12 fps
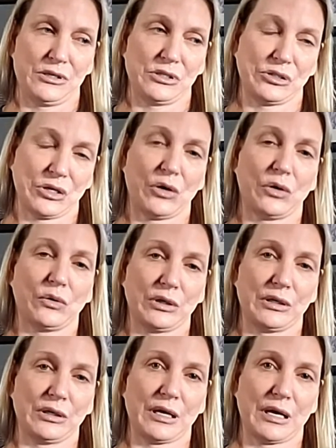So,
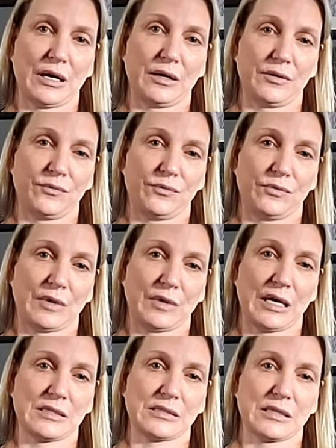yeah,
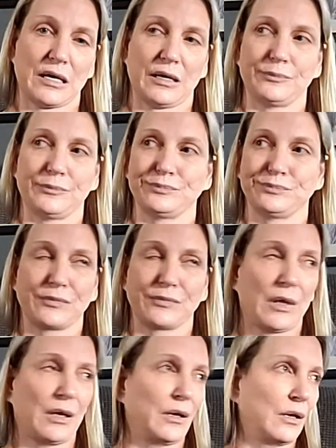that's, I
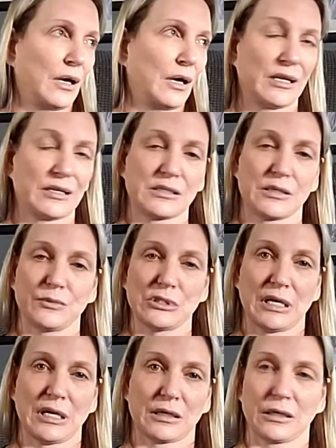think someone's
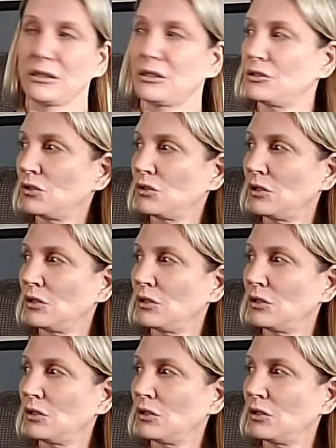knocking at the door.